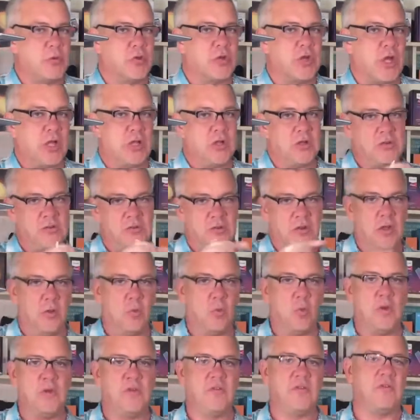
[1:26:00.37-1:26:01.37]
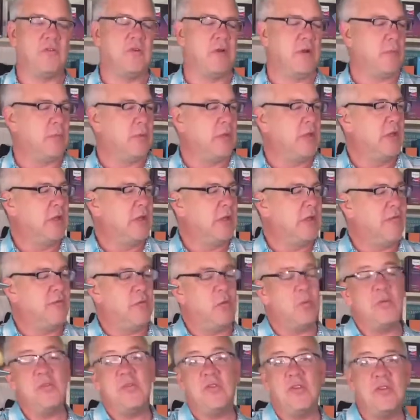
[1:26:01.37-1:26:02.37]
colors on one strip. If it
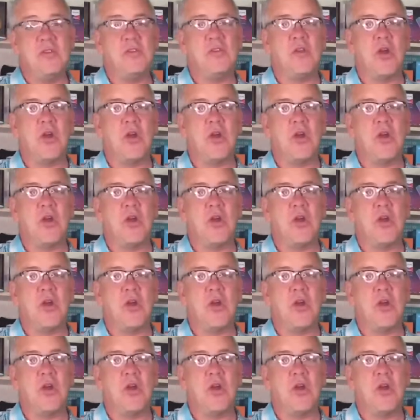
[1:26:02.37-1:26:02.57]
was just